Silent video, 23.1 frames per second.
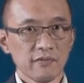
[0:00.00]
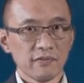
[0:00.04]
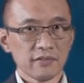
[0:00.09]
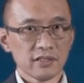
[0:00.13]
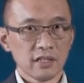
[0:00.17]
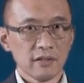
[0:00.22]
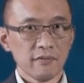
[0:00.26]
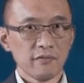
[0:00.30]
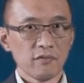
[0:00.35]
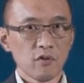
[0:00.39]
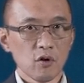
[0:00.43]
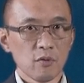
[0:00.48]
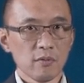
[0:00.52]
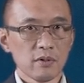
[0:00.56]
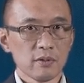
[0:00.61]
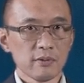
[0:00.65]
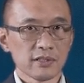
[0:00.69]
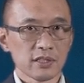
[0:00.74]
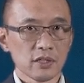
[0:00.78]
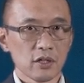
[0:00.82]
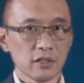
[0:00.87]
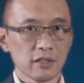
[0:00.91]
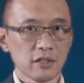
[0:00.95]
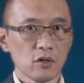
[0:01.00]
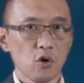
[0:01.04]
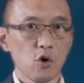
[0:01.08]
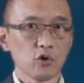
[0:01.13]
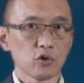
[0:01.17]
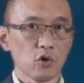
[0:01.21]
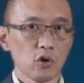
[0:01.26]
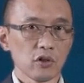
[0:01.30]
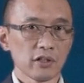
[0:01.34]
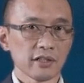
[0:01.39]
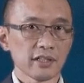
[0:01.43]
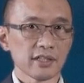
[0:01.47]
lymphoma was an
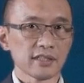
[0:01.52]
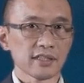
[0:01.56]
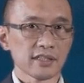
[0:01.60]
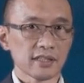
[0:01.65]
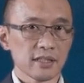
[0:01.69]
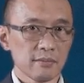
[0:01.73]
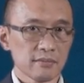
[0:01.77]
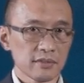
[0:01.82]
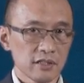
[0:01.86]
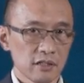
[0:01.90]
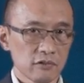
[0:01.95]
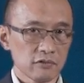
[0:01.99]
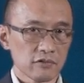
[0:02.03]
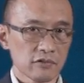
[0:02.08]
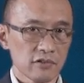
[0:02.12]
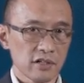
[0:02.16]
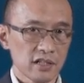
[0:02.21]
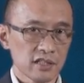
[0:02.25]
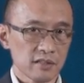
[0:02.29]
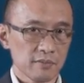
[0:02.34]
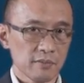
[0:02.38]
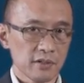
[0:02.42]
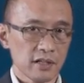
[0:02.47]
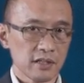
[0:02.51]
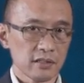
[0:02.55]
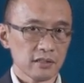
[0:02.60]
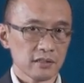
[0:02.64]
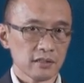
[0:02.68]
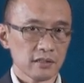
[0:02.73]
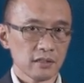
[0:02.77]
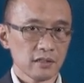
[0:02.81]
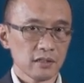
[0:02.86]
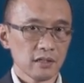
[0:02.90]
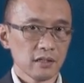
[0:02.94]
autologous stem cell transplant.